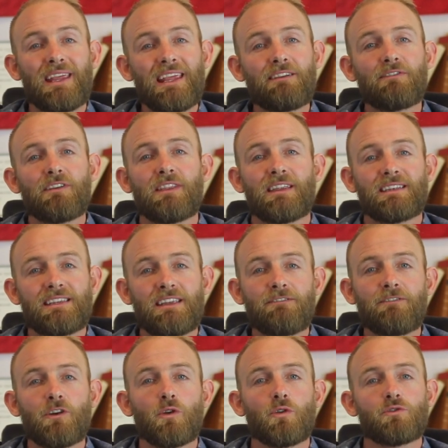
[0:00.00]
even the
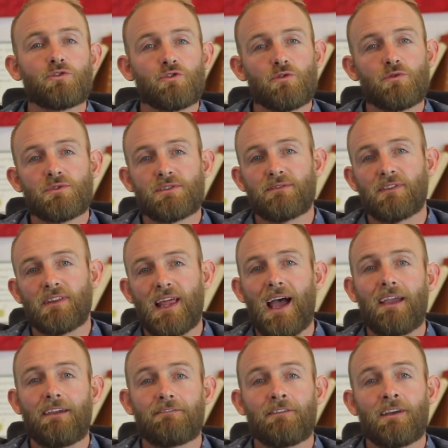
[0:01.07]
difficult truths of
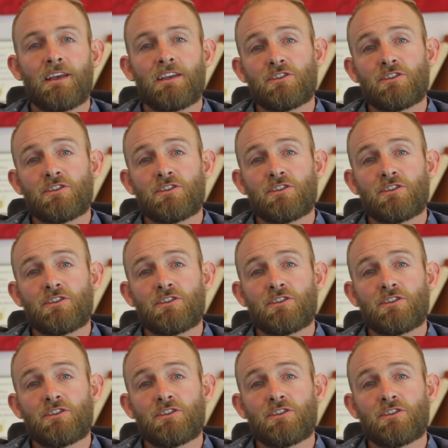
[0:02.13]
life